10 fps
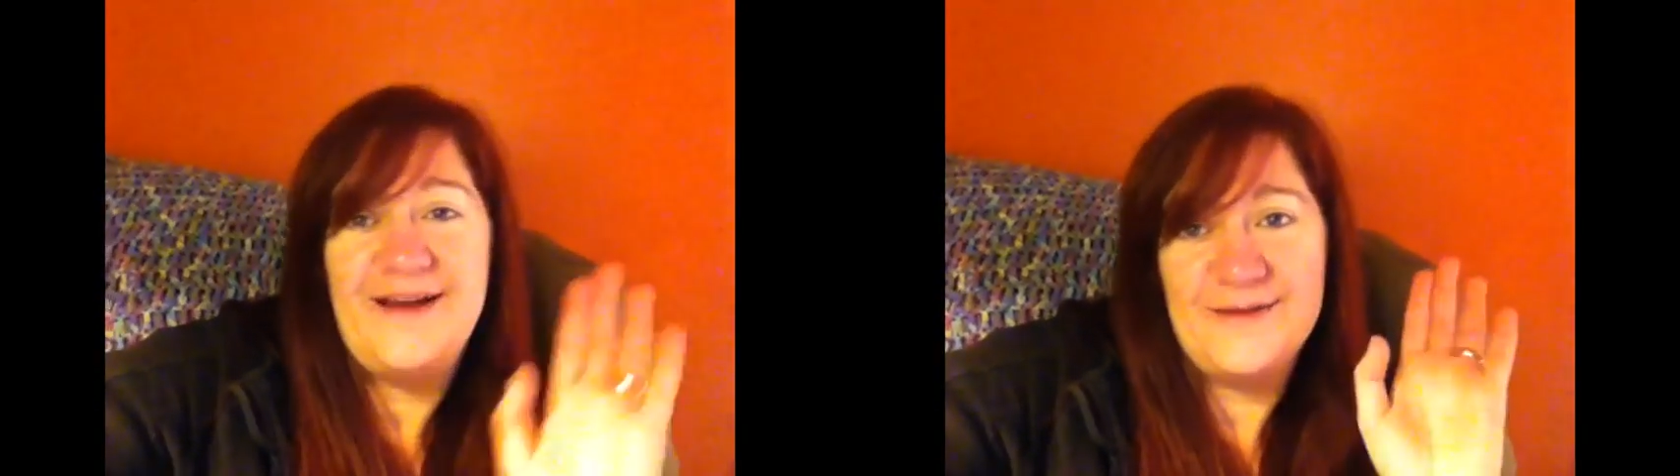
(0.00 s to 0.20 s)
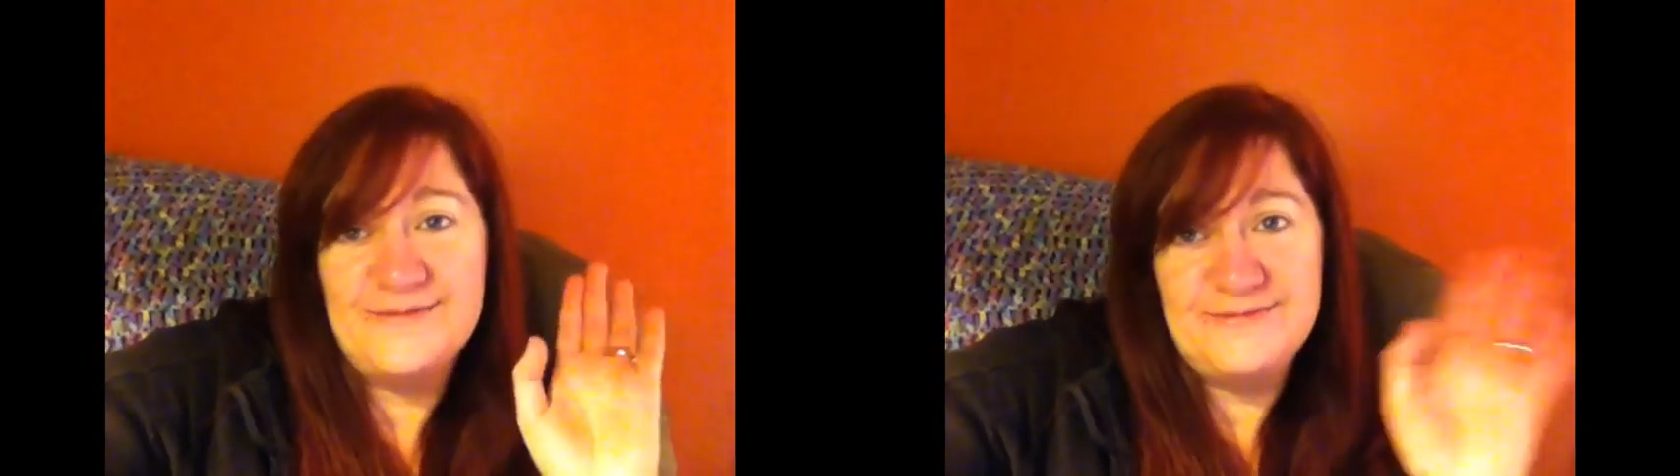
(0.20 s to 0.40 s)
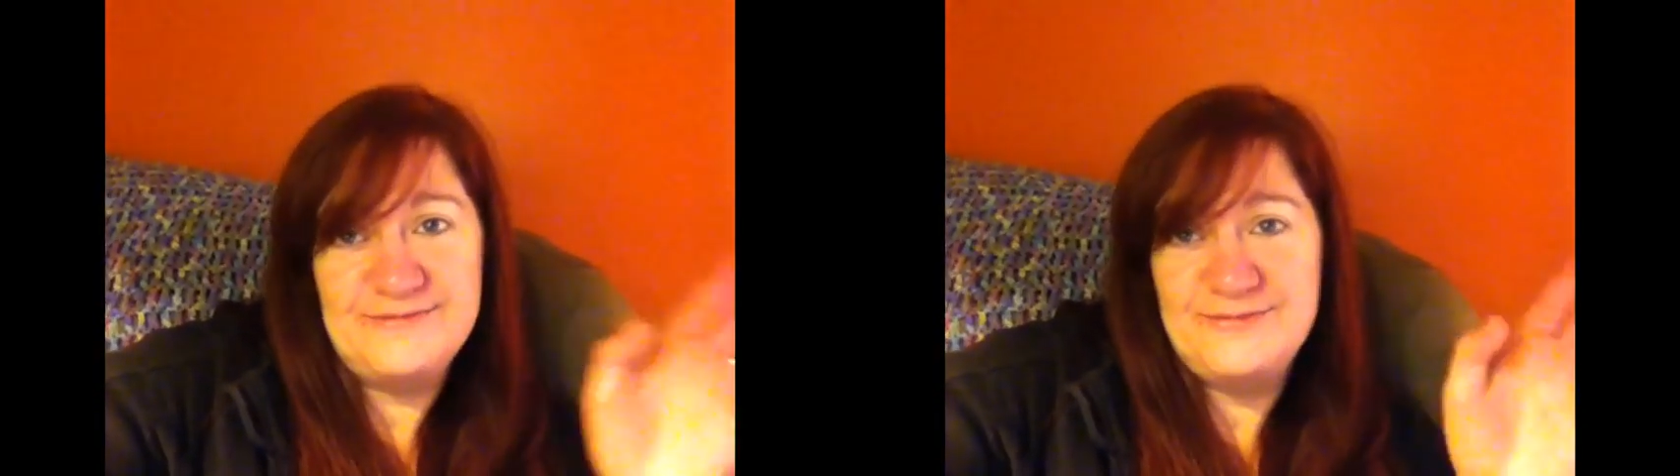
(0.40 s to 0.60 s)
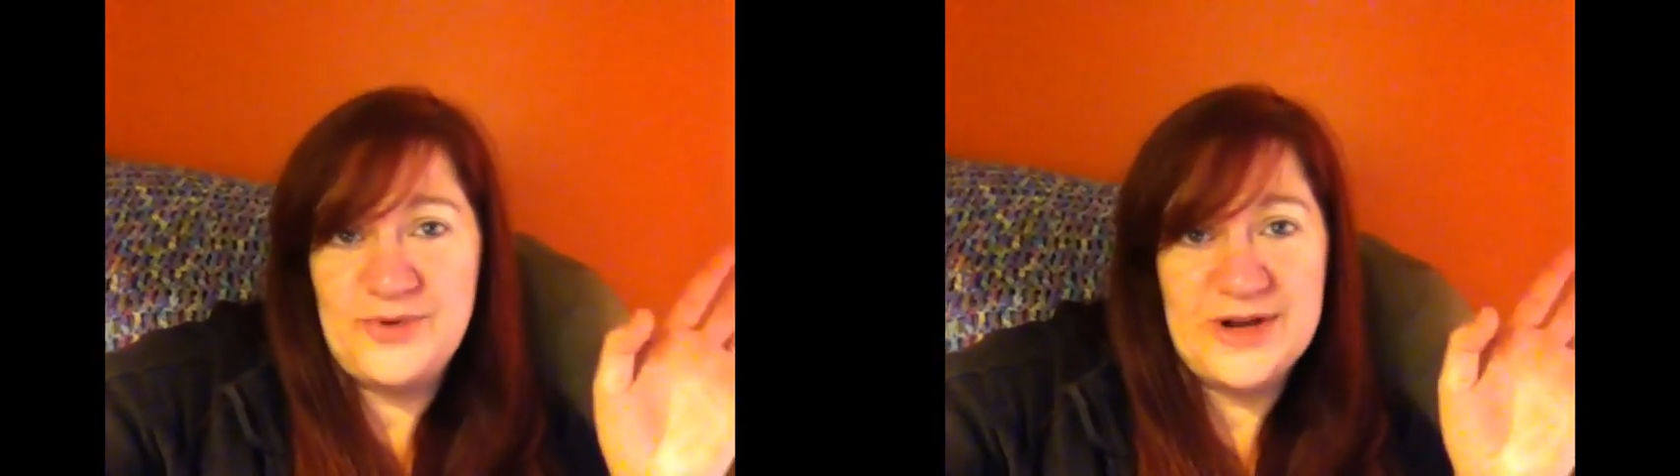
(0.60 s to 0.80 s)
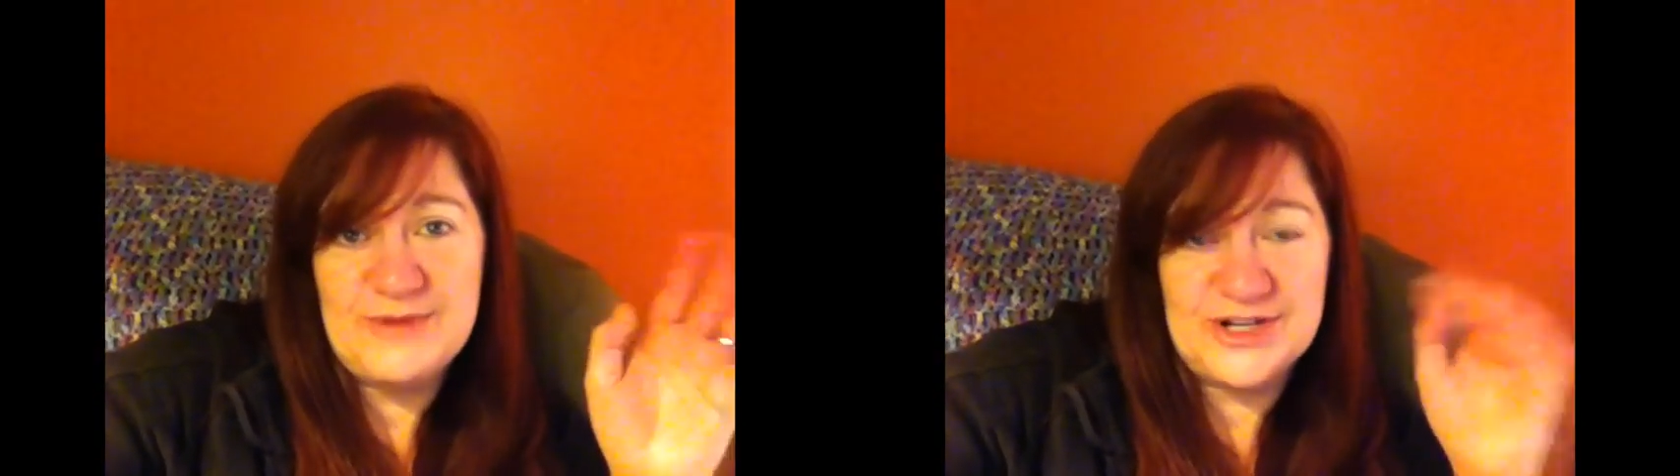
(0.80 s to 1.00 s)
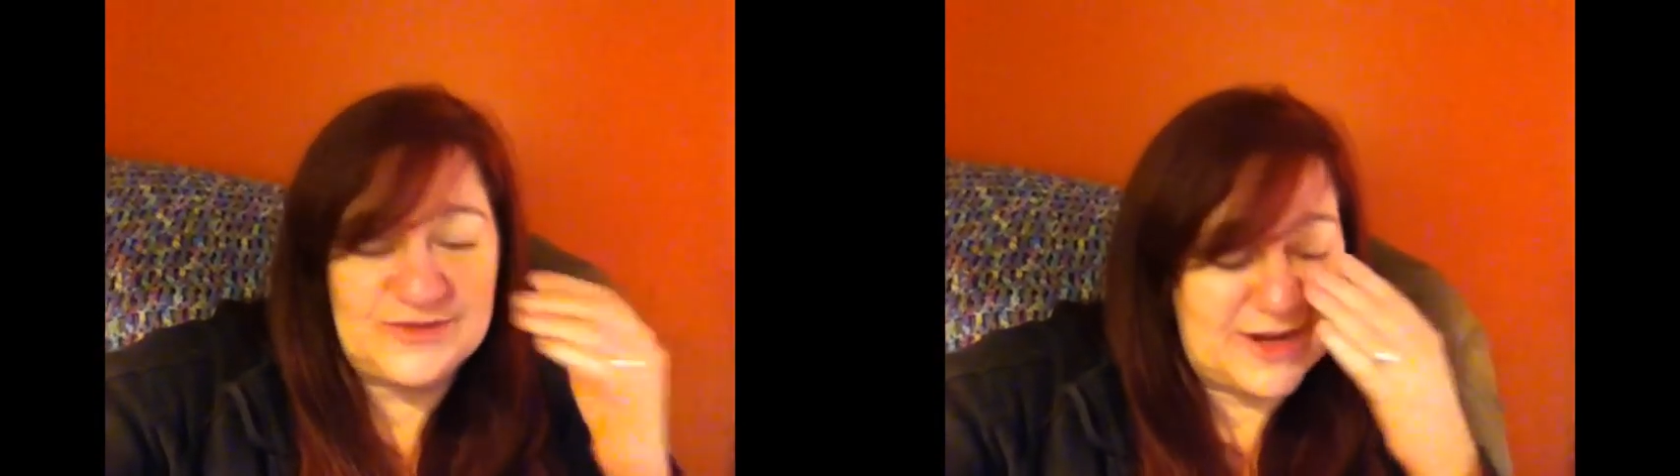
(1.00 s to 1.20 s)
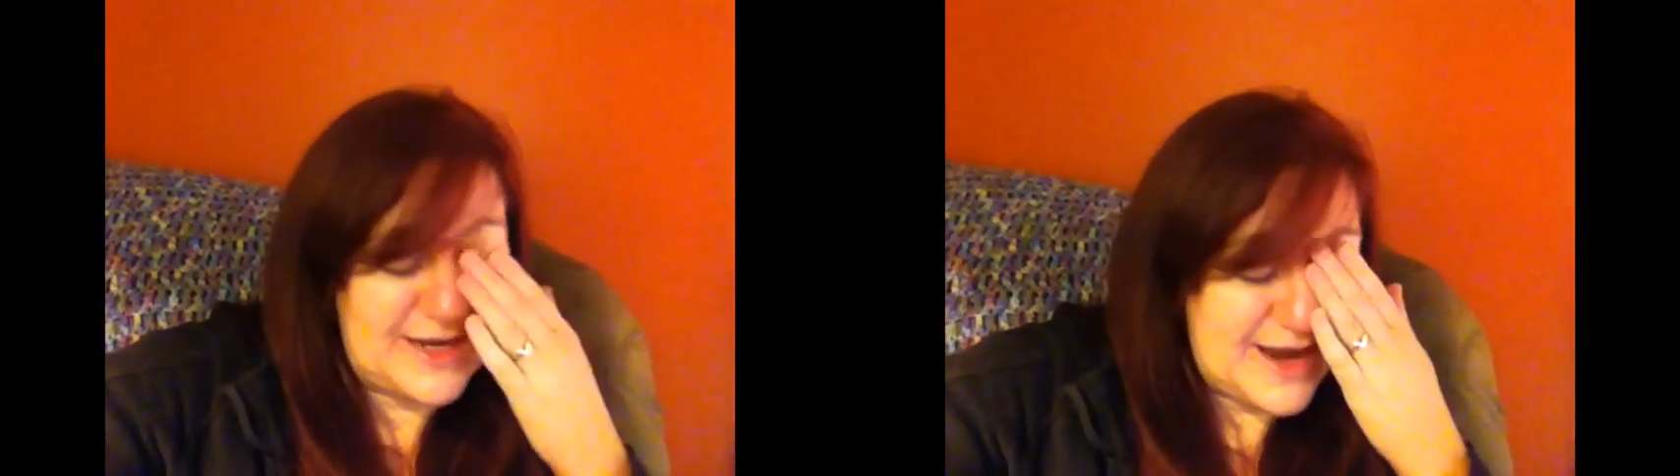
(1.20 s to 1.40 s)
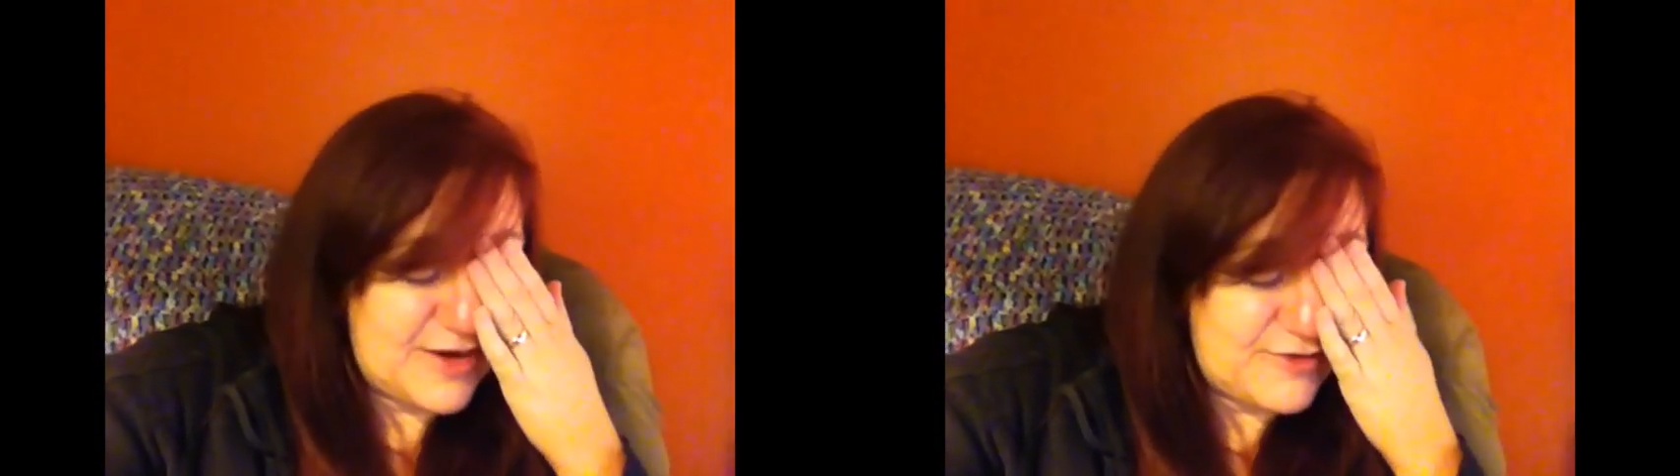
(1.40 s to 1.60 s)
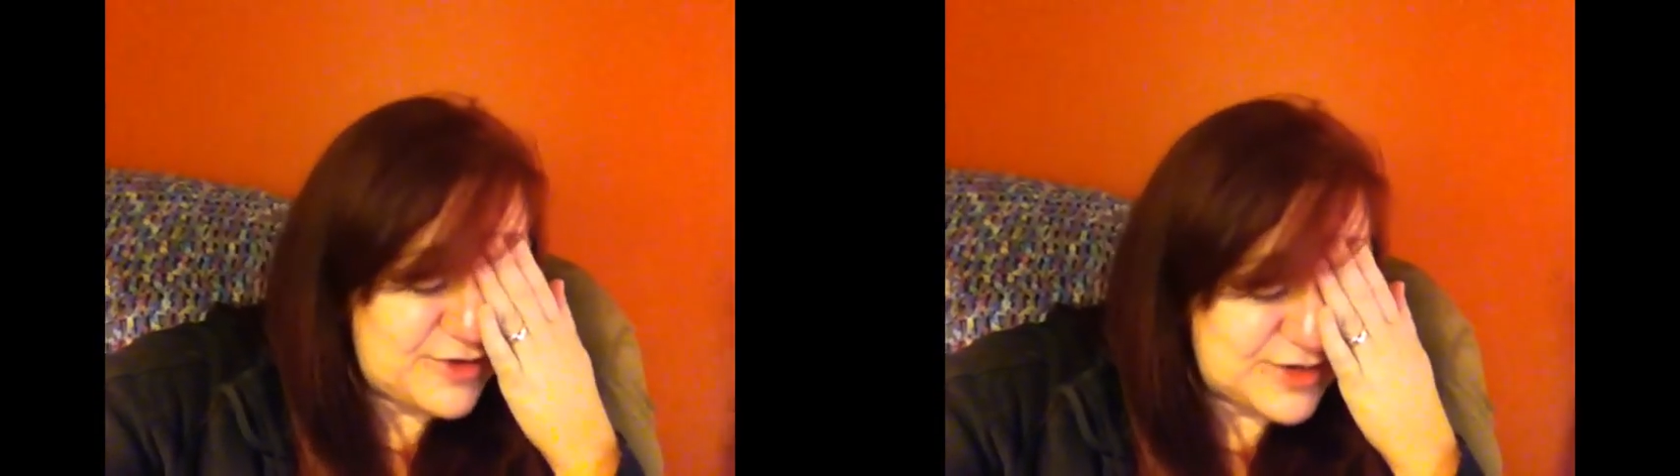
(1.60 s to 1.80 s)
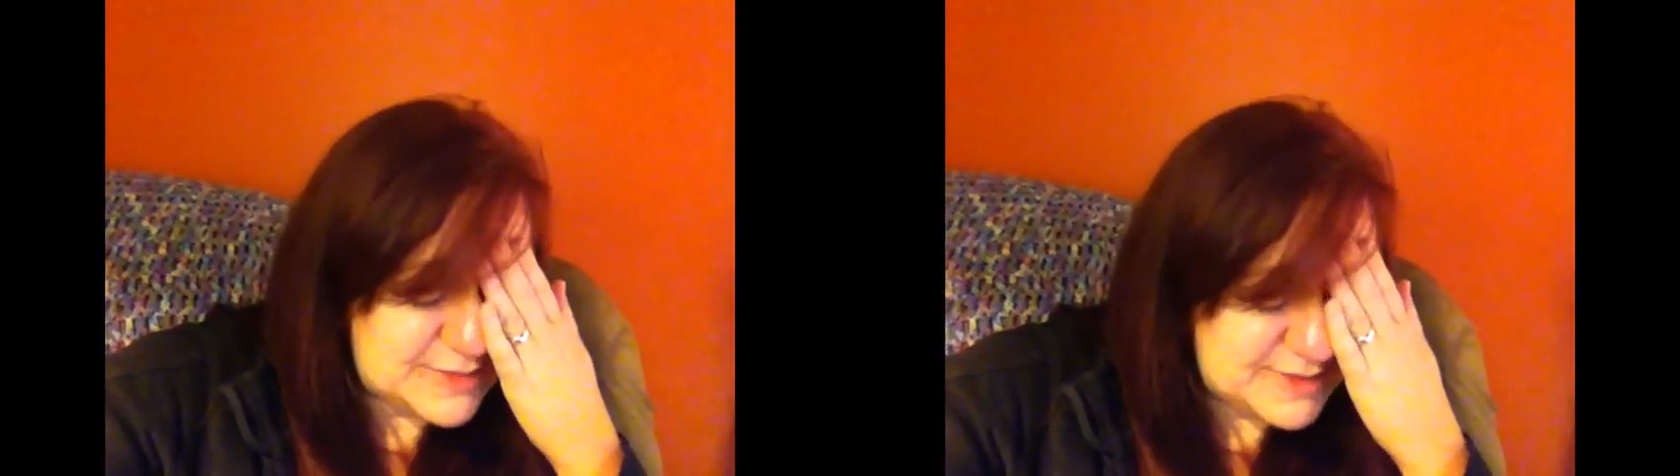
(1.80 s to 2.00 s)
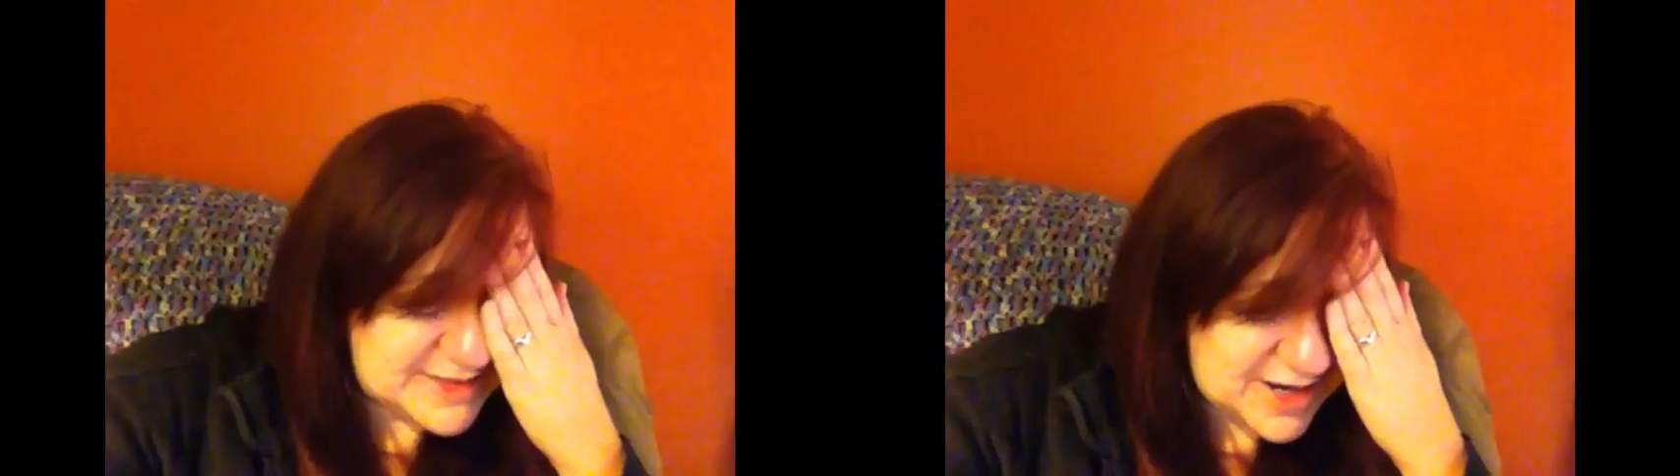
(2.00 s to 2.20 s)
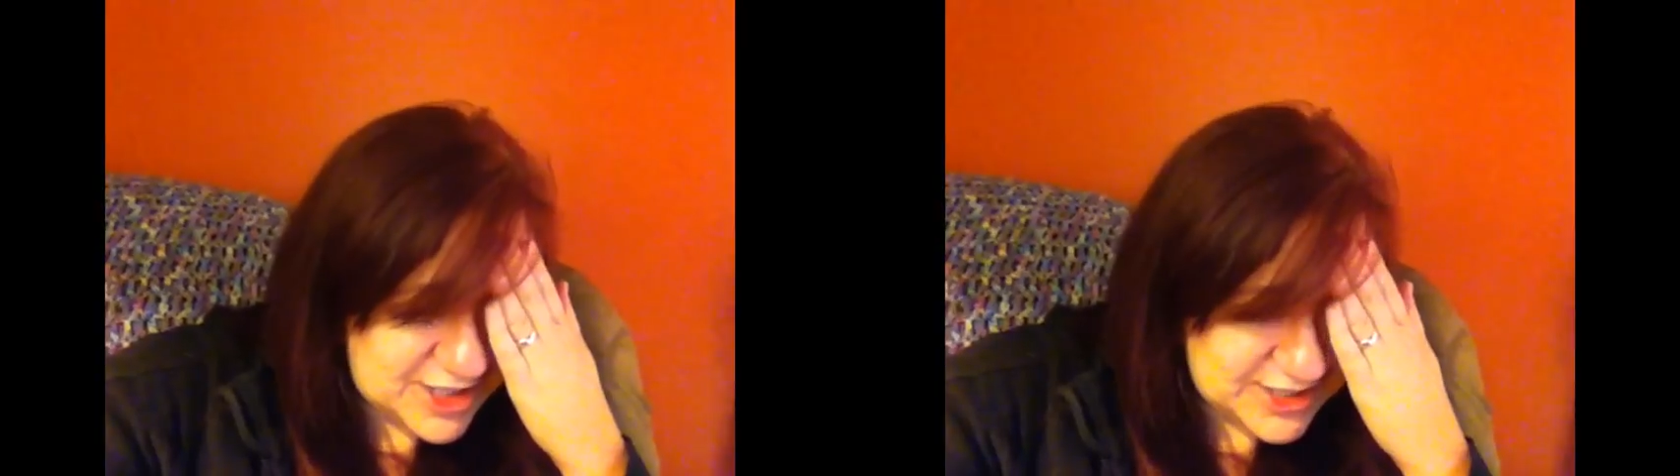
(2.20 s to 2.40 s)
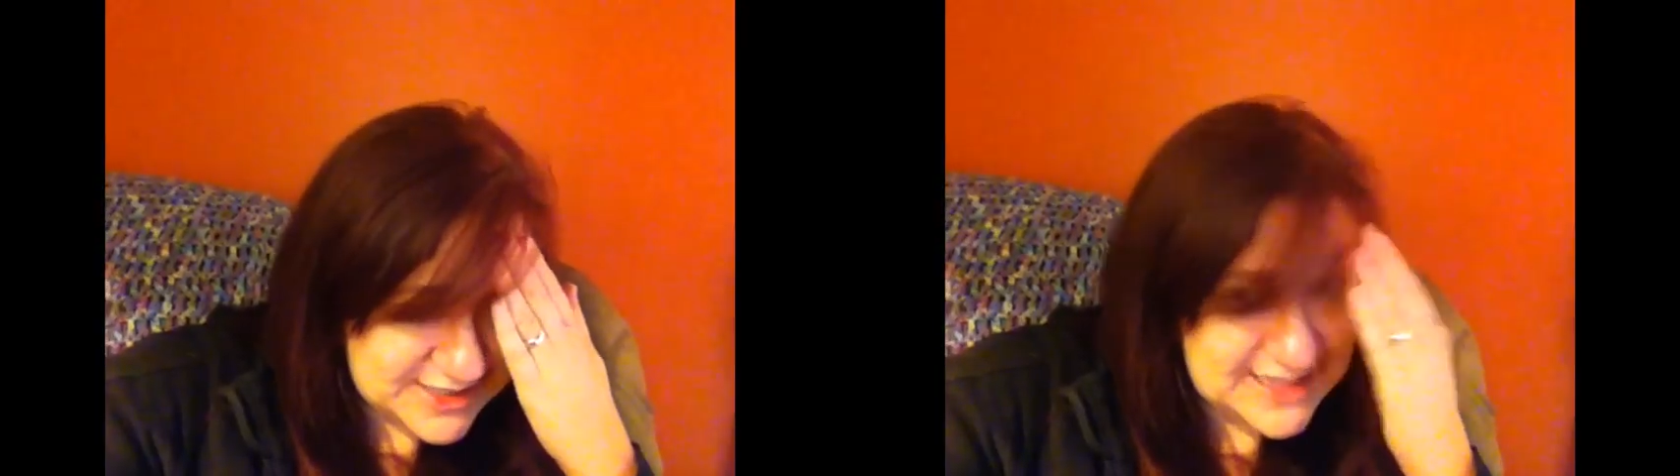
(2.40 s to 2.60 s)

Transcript: I'm pretty much ready now for Christmas. I just